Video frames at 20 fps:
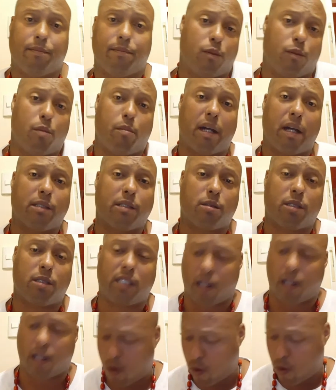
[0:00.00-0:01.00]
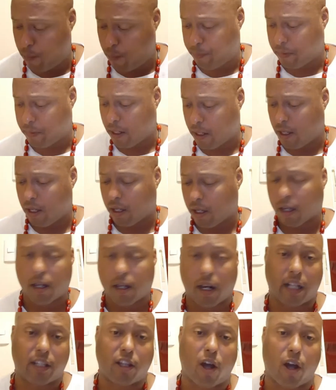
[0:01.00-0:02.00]
We might as well sit home,
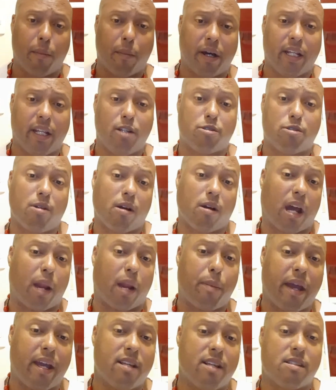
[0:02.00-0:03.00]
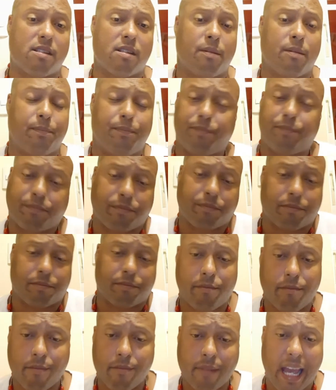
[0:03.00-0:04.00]
collect our money. You still got to pay us.
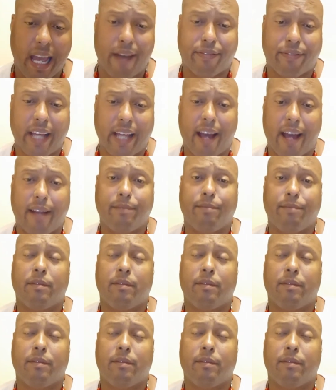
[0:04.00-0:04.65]
F that.